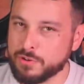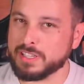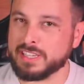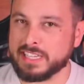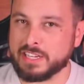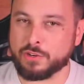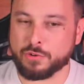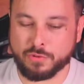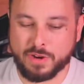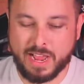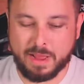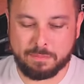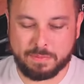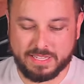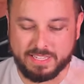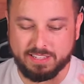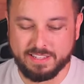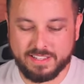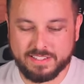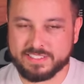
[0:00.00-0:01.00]
really
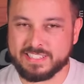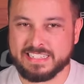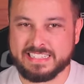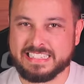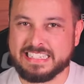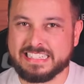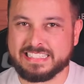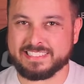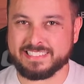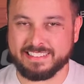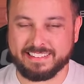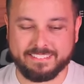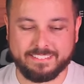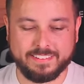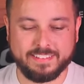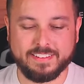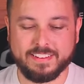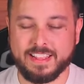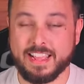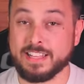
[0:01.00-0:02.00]
crappy to
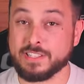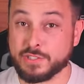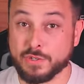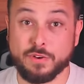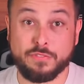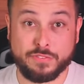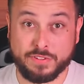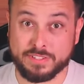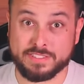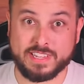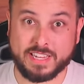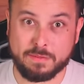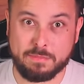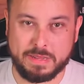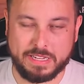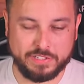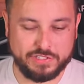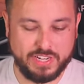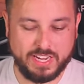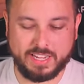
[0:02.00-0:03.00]
decent, and so it feels like a
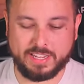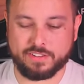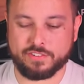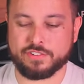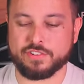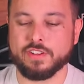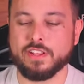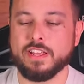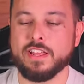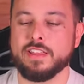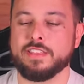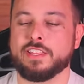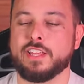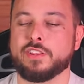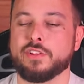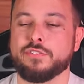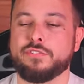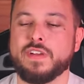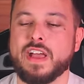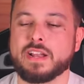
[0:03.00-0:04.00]
big change. The
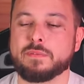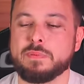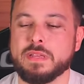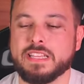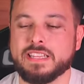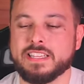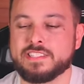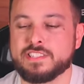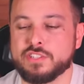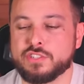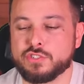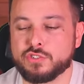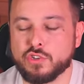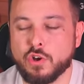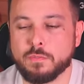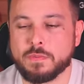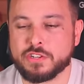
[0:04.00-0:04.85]
other fact being this is so